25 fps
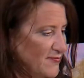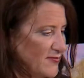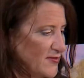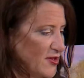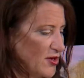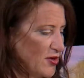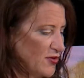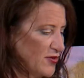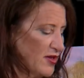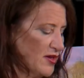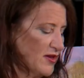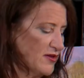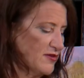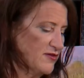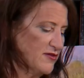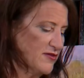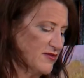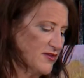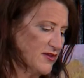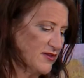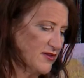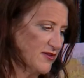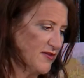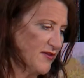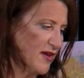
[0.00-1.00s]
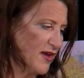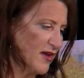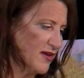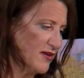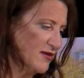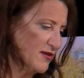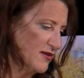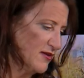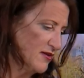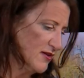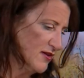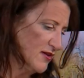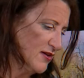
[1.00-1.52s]
Okay, so that's that.
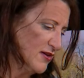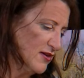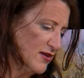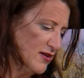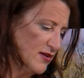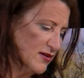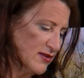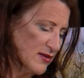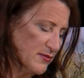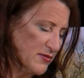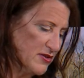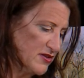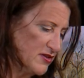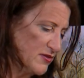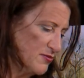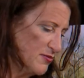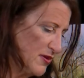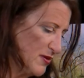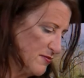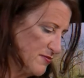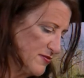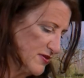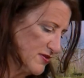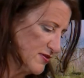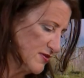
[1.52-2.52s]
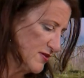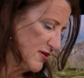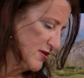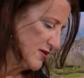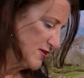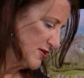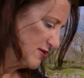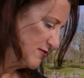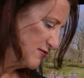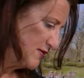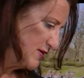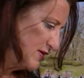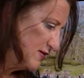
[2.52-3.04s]
Let me just pop this guy
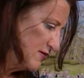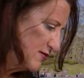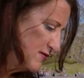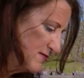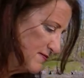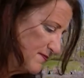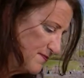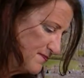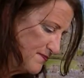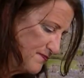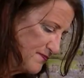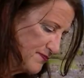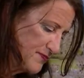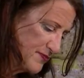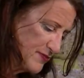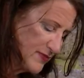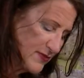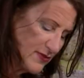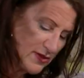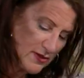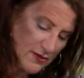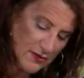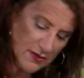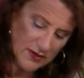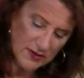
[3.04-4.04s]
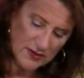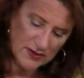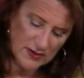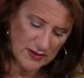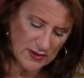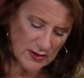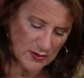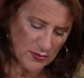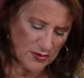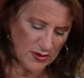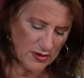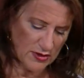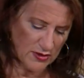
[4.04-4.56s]
down here. Okay, so now
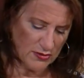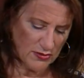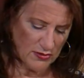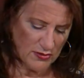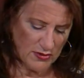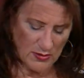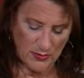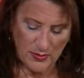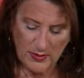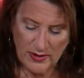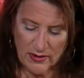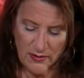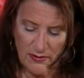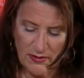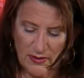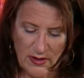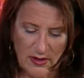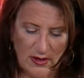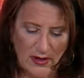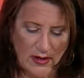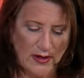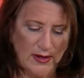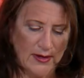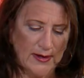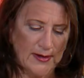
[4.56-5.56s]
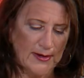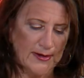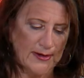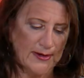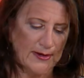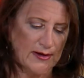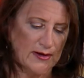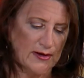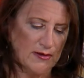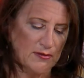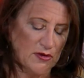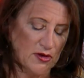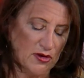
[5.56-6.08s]
we're going to talk about
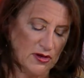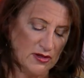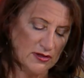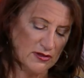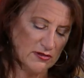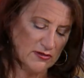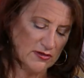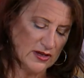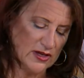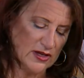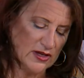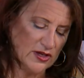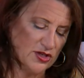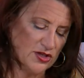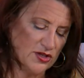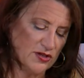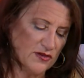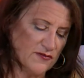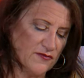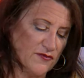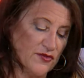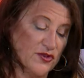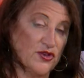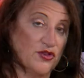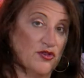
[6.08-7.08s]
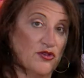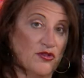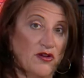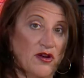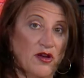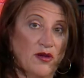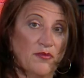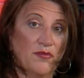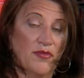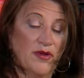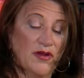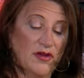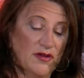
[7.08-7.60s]
um, on location for
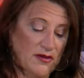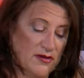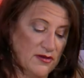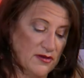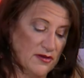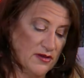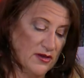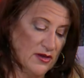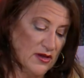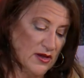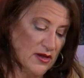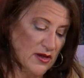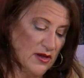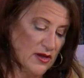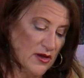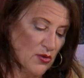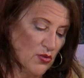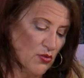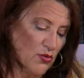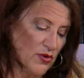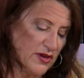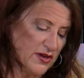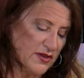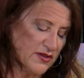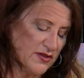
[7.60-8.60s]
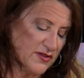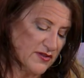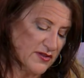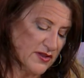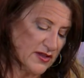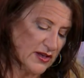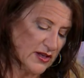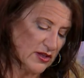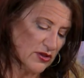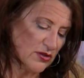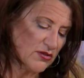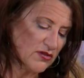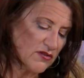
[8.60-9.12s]
Europe. What is it that
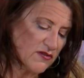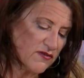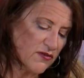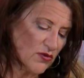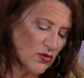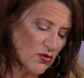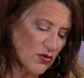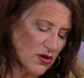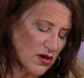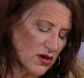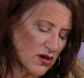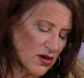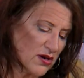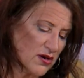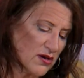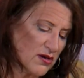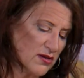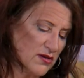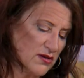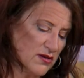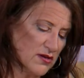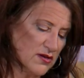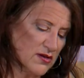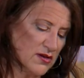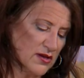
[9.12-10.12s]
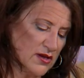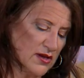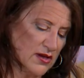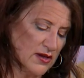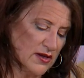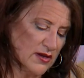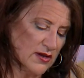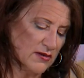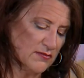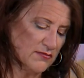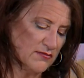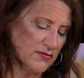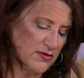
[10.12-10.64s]
I look for?
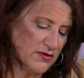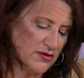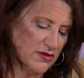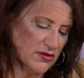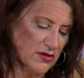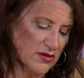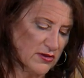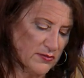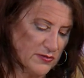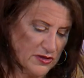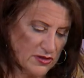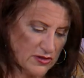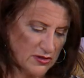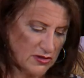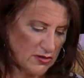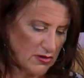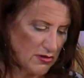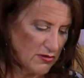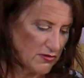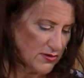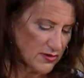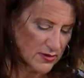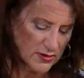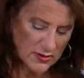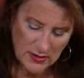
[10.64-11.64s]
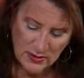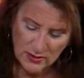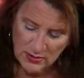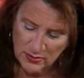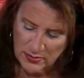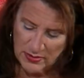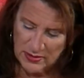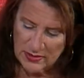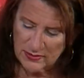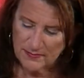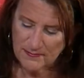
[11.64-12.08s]
Um, sorry, let me just close this a little bit.